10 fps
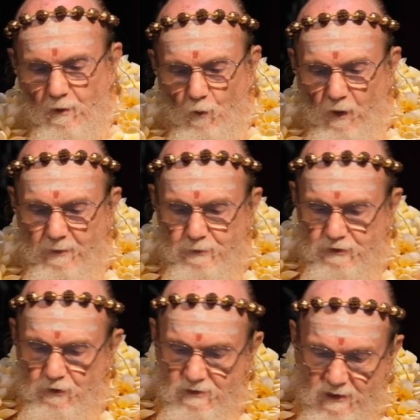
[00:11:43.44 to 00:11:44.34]

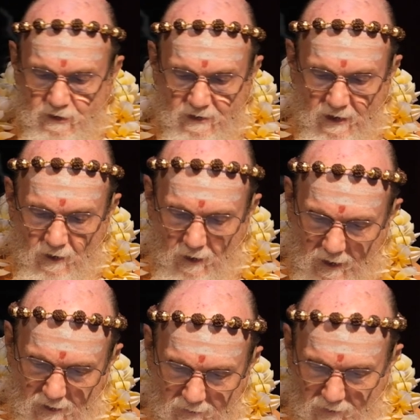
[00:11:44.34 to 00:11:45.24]
Webster's
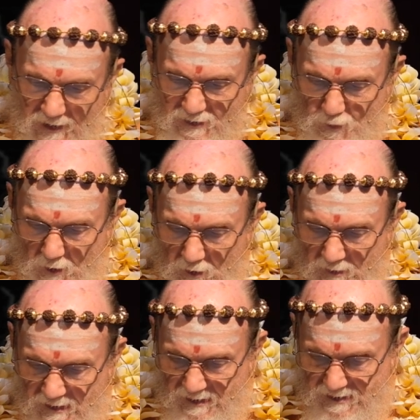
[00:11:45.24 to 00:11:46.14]
dictionary defines
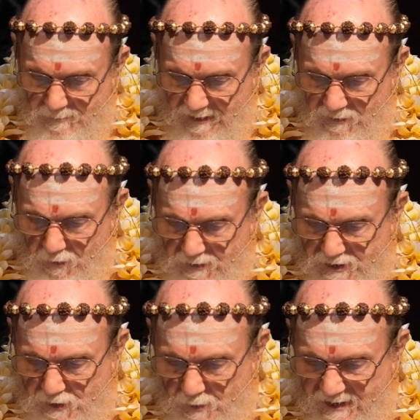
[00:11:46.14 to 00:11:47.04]
worry as mental
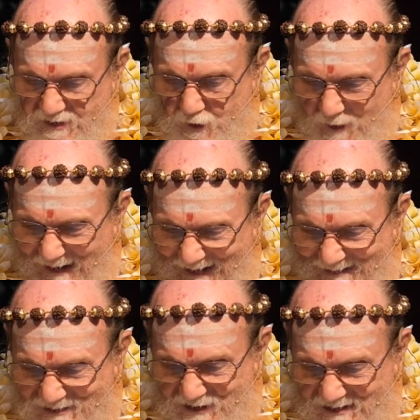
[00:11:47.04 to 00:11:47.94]
distress or
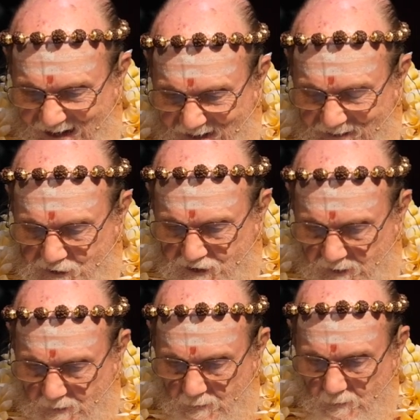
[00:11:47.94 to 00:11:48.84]
agitation